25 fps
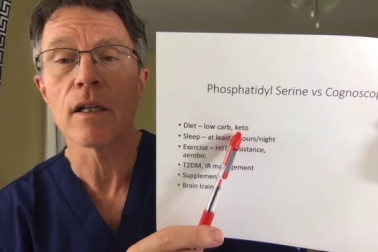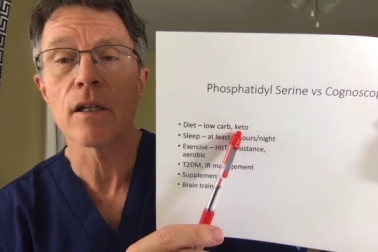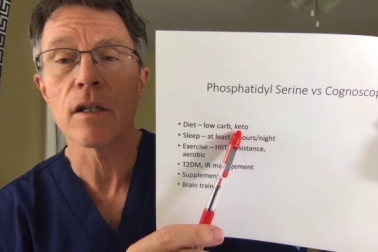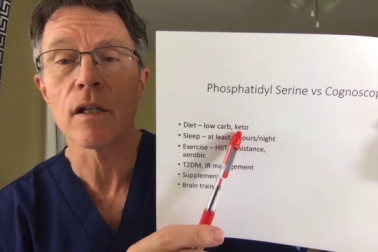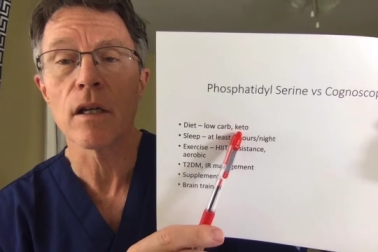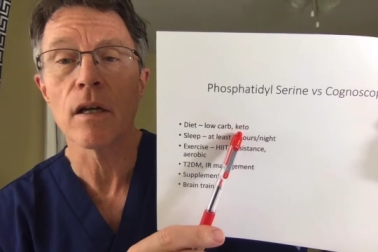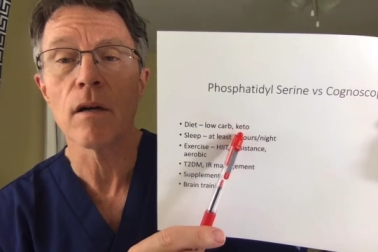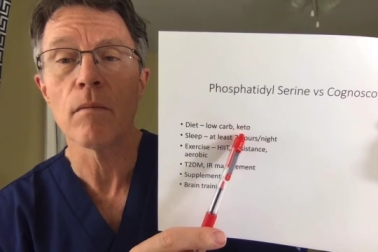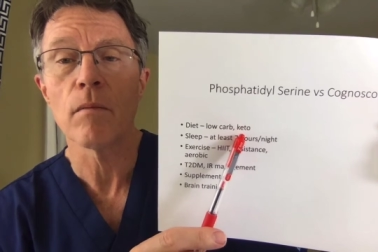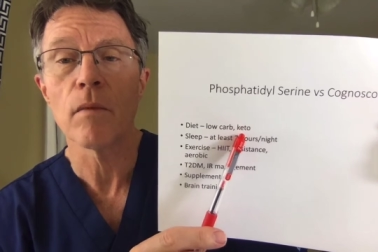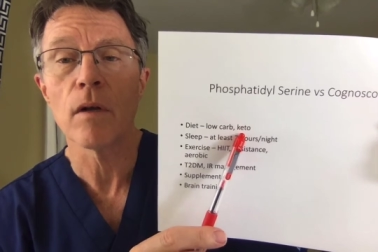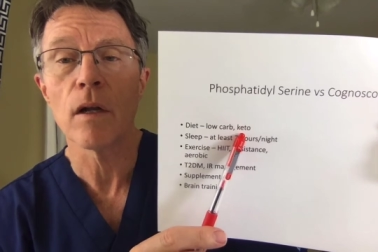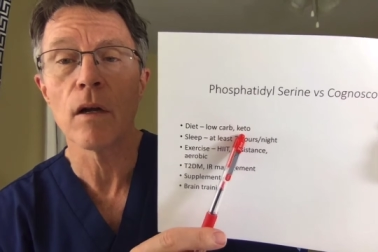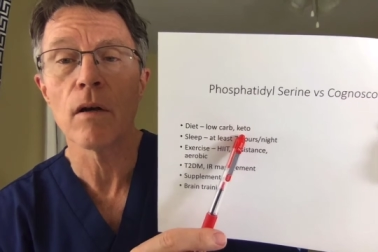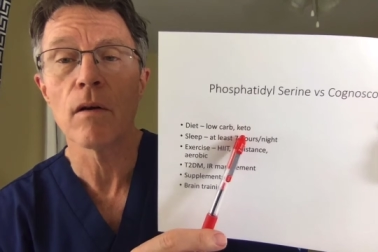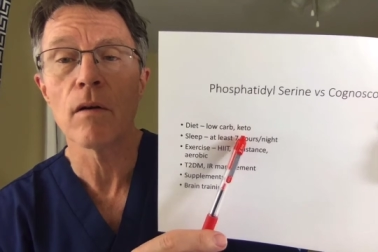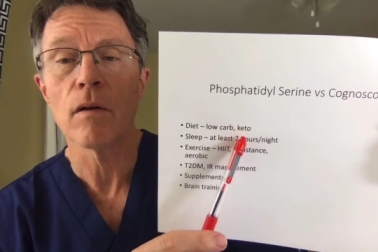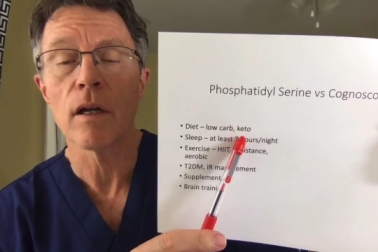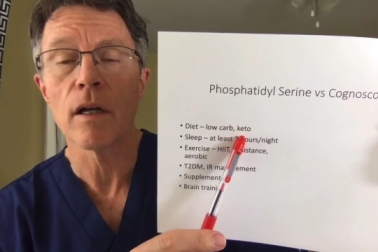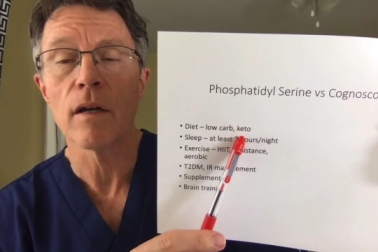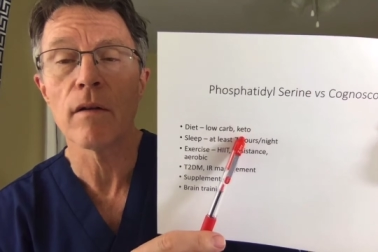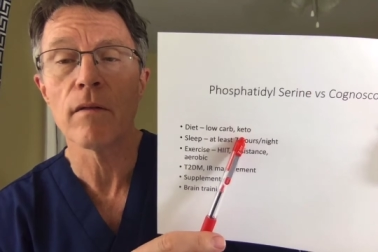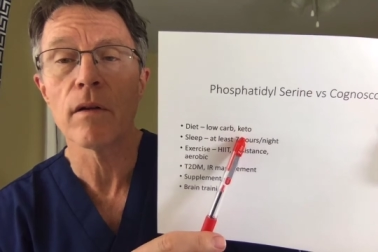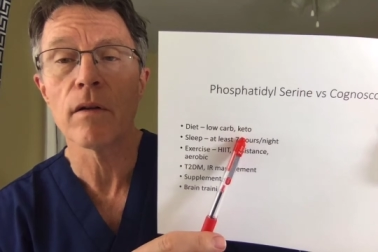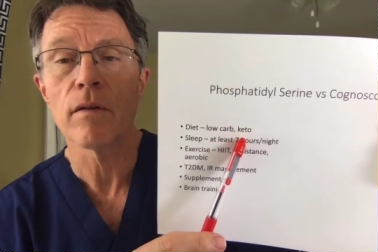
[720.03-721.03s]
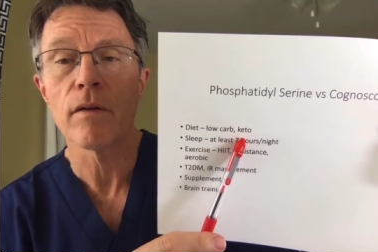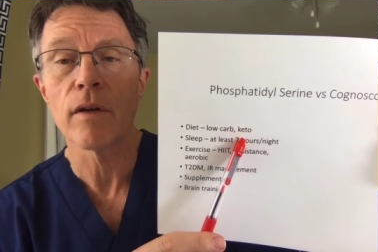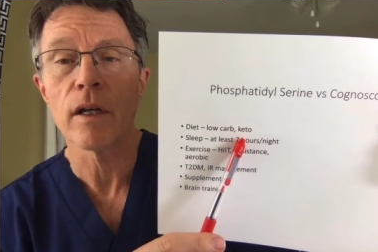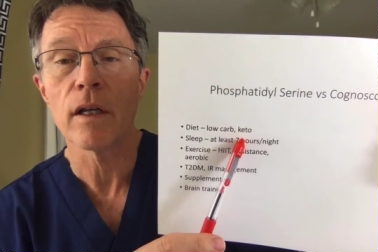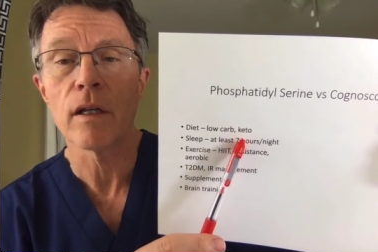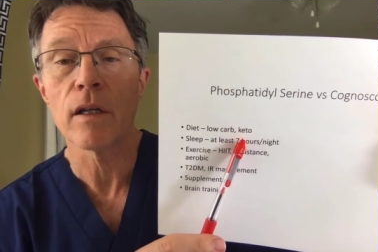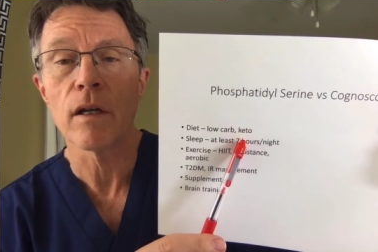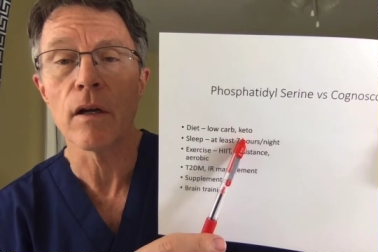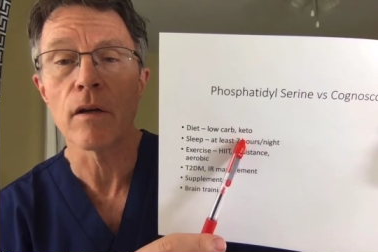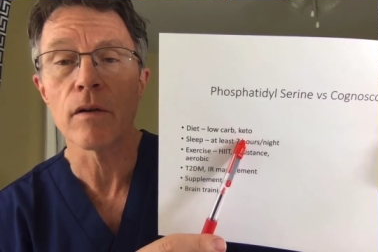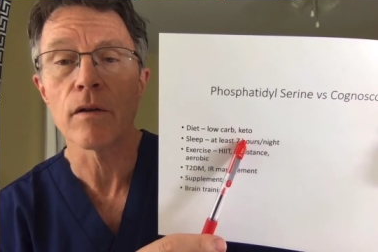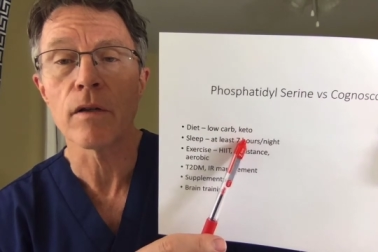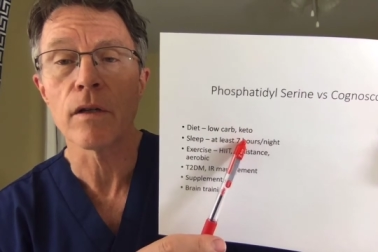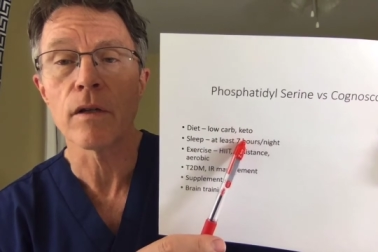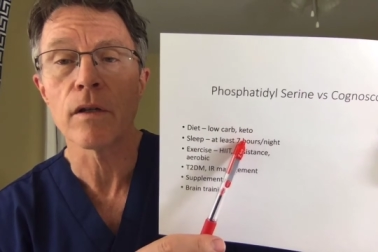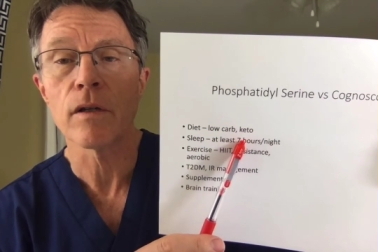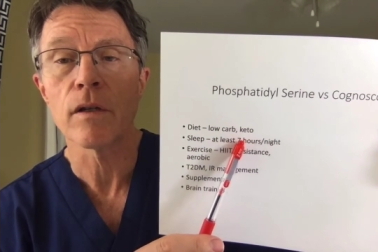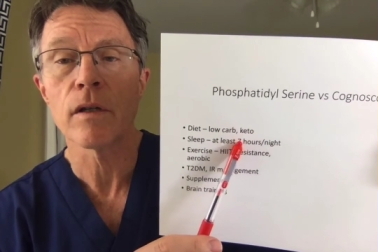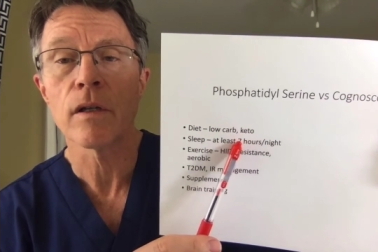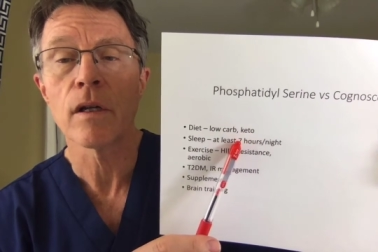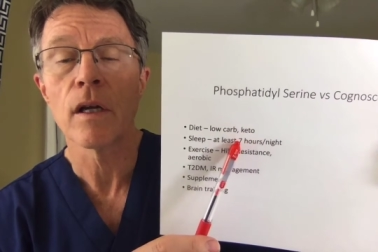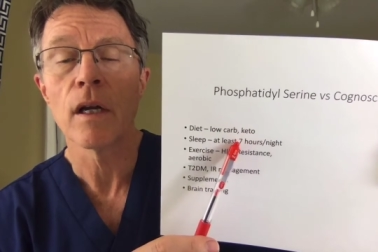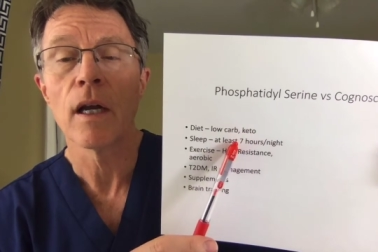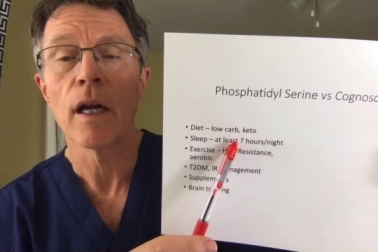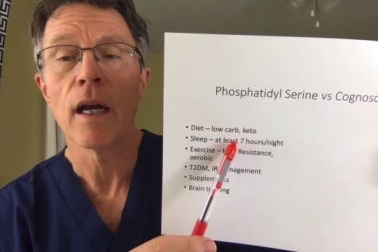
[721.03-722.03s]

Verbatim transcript: some low level of ketosis